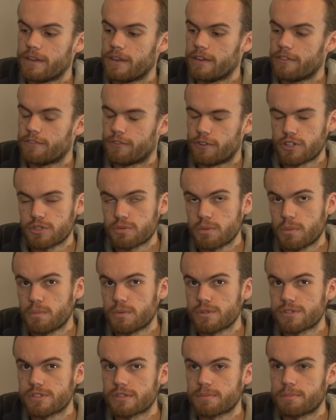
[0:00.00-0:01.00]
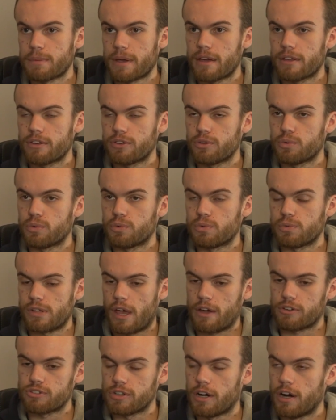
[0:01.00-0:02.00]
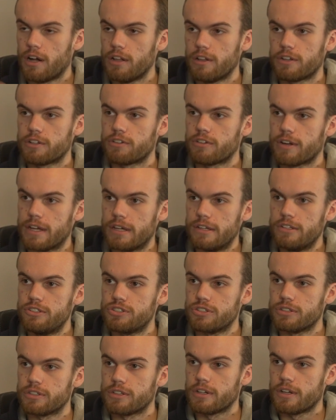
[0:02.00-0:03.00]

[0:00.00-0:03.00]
The first one was a band who was actually all underage.